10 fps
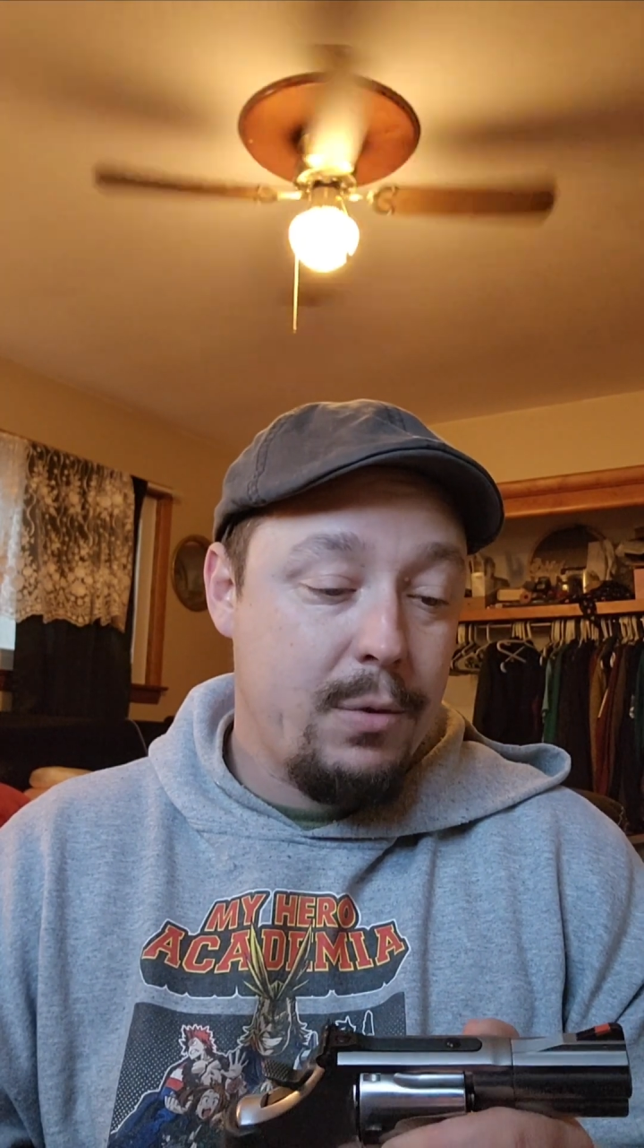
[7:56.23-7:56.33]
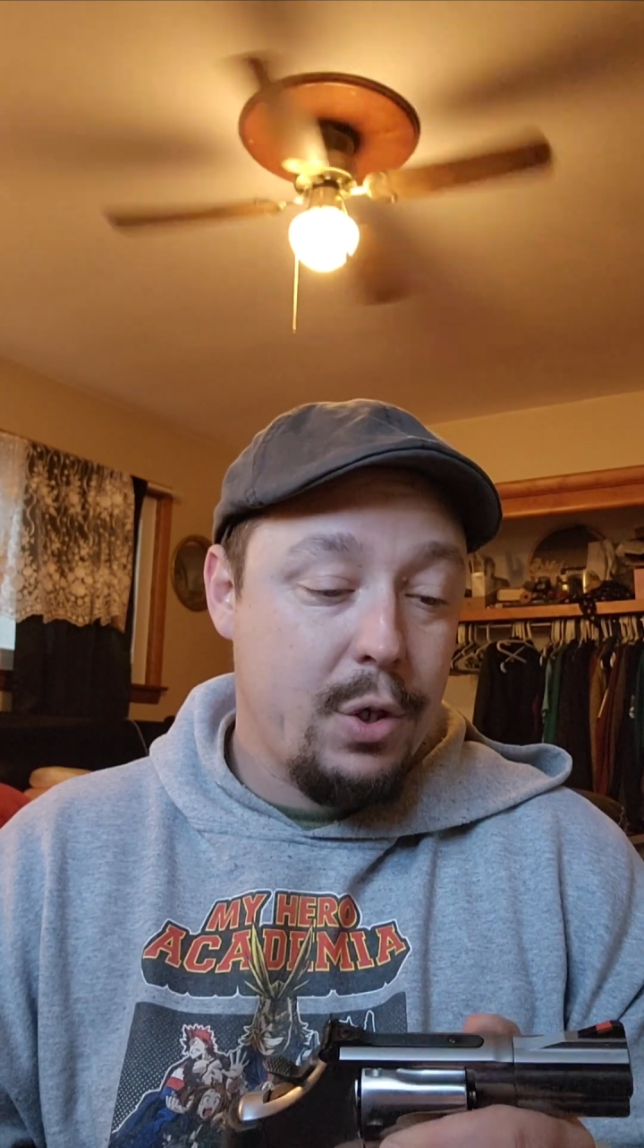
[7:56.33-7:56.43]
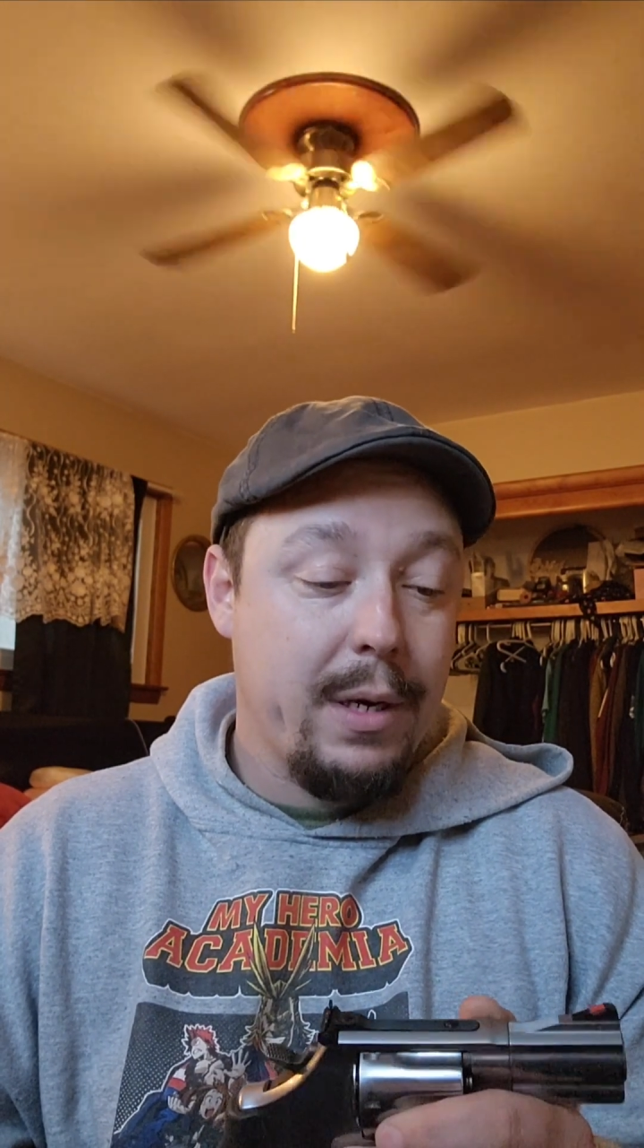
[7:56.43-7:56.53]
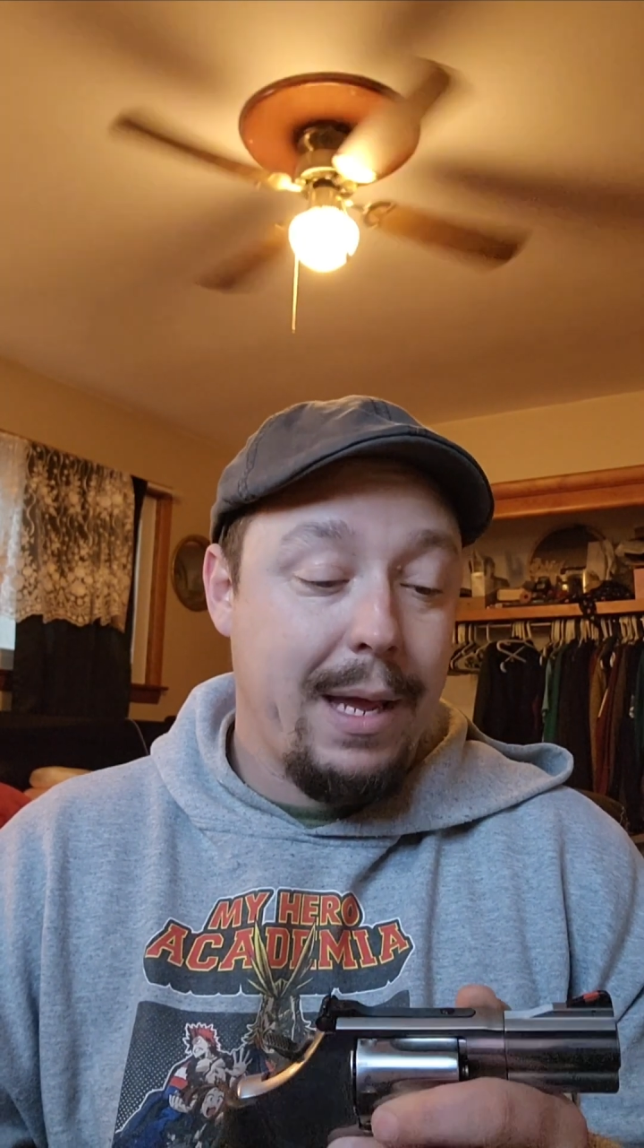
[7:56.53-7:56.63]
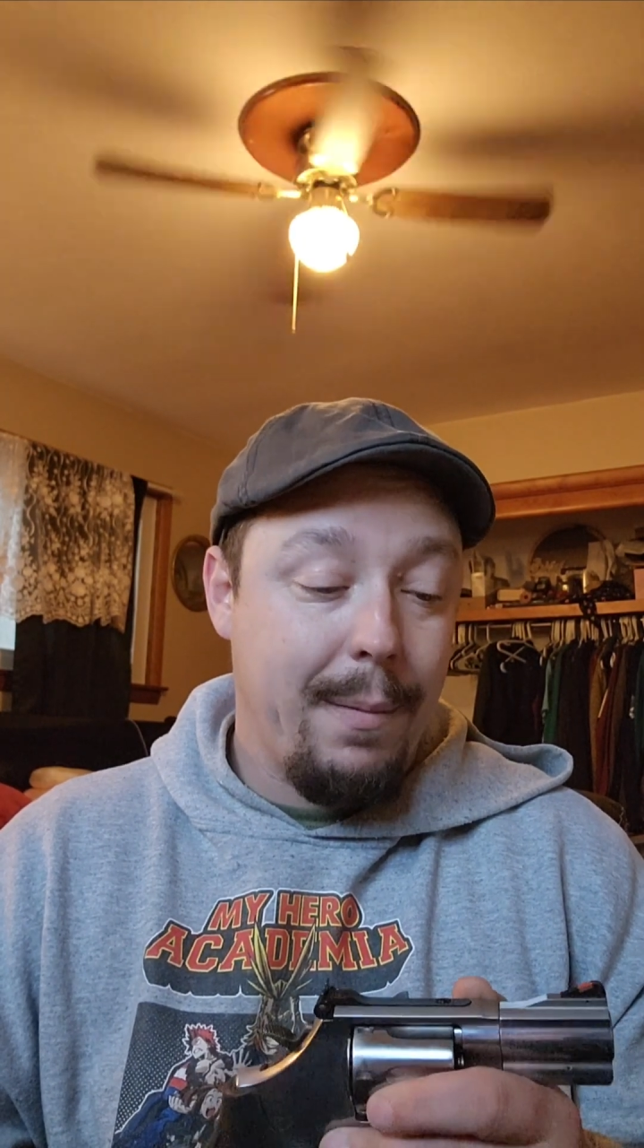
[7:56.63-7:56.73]

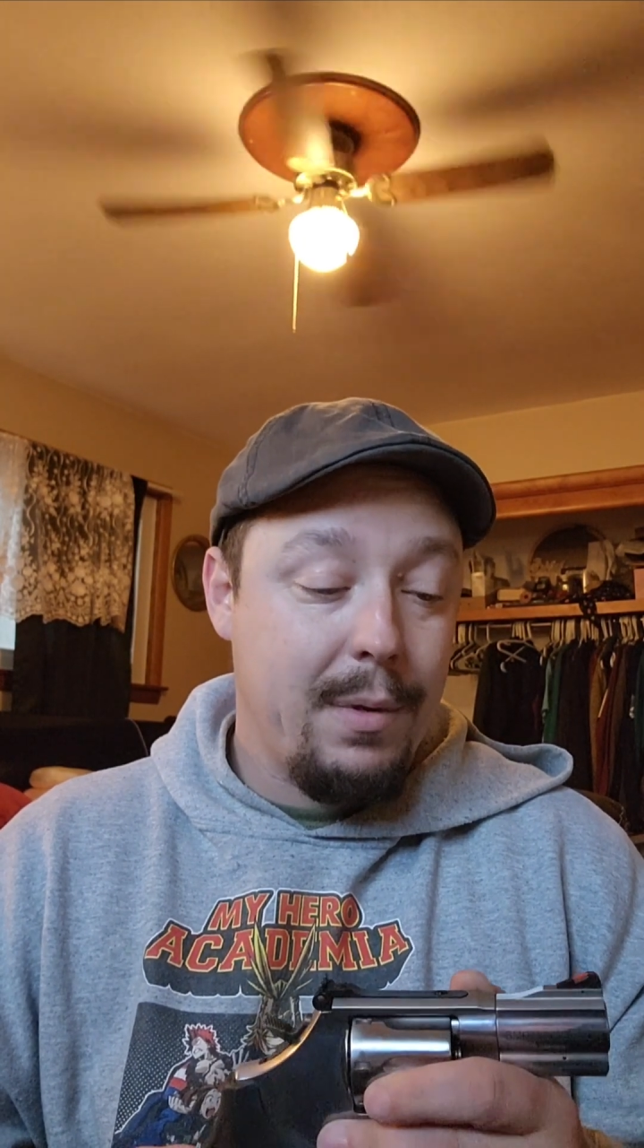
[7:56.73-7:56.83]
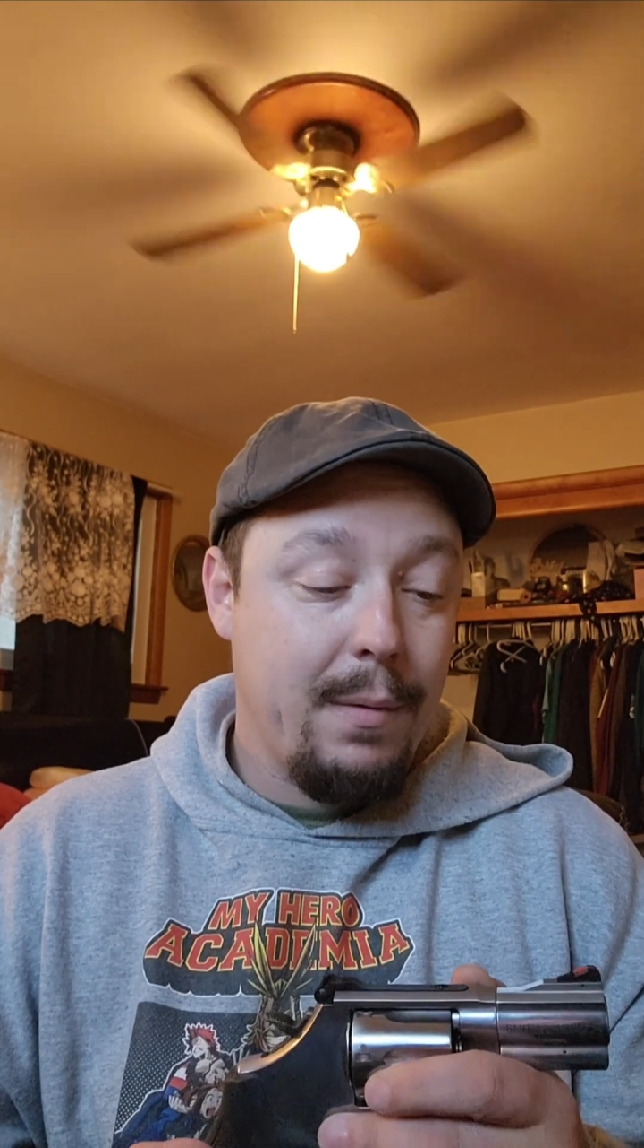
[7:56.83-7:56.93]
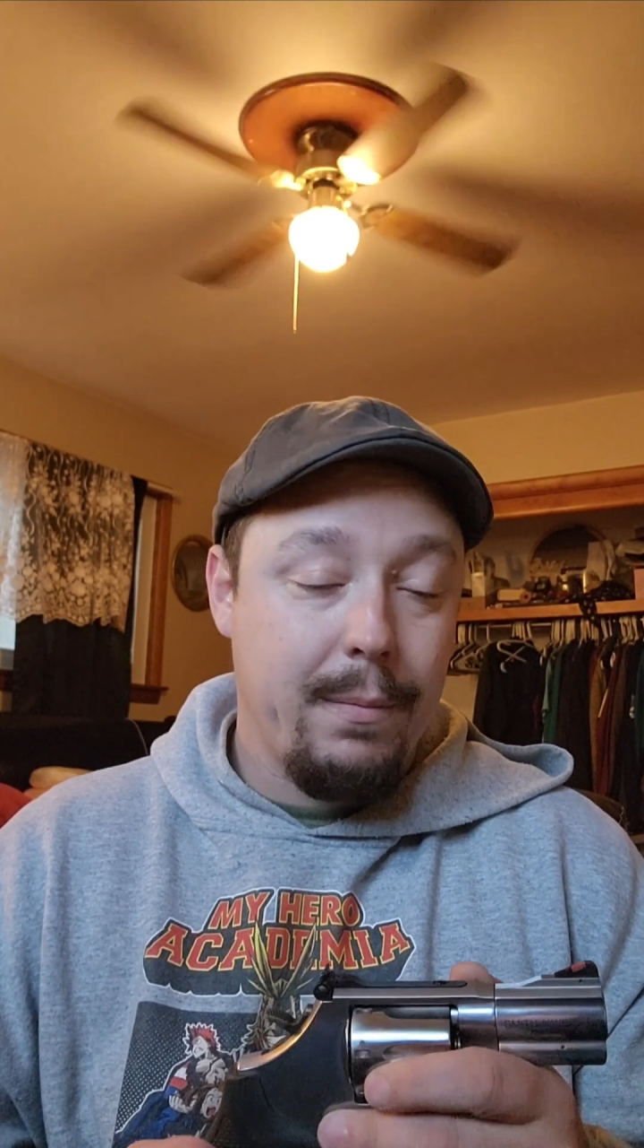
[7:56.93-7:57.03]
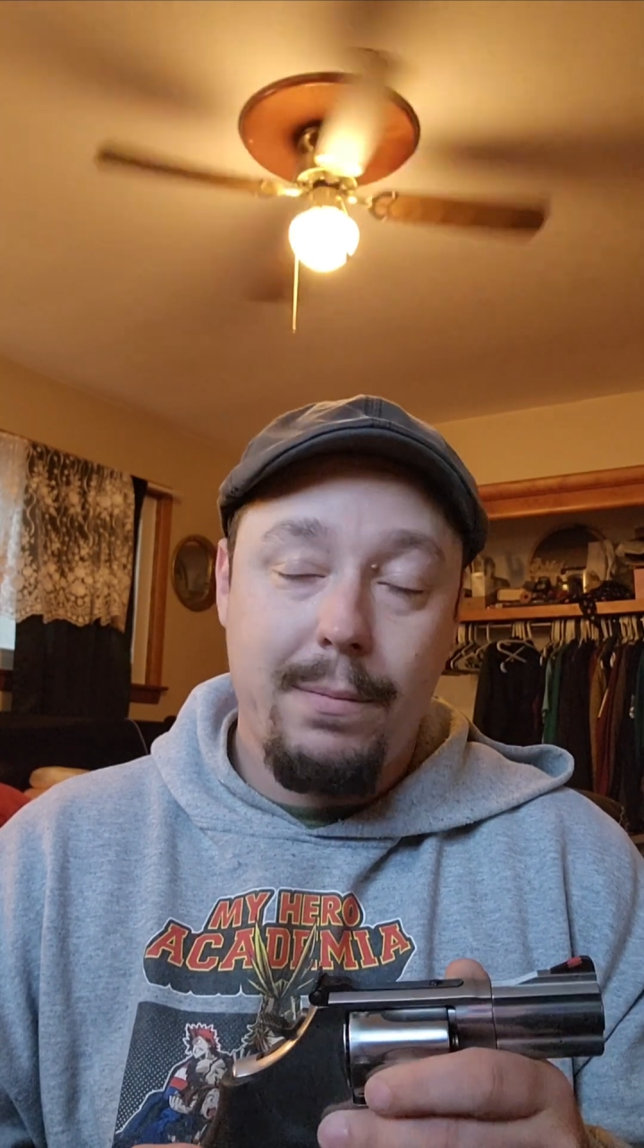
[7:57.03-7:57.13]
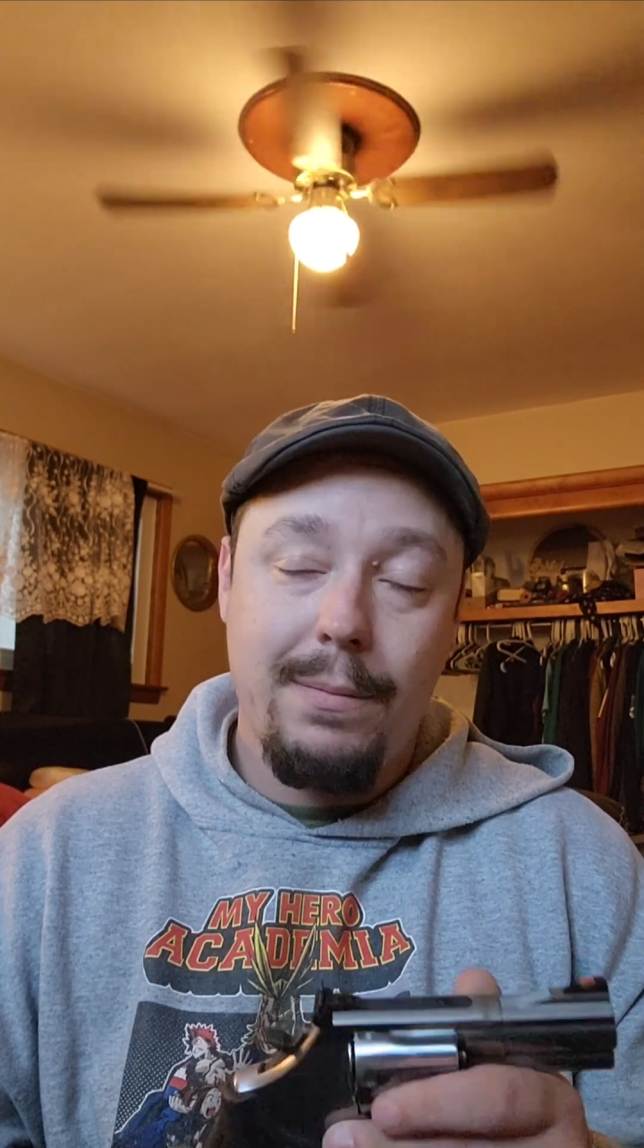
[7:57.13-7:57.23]
Should have kept
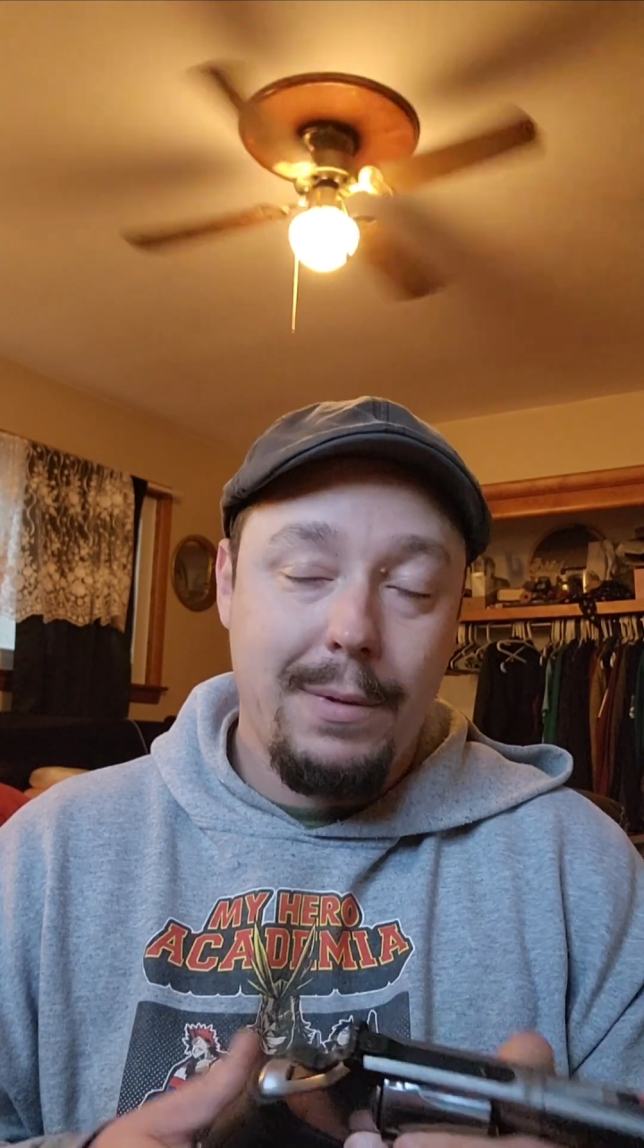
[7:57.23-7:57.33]
them,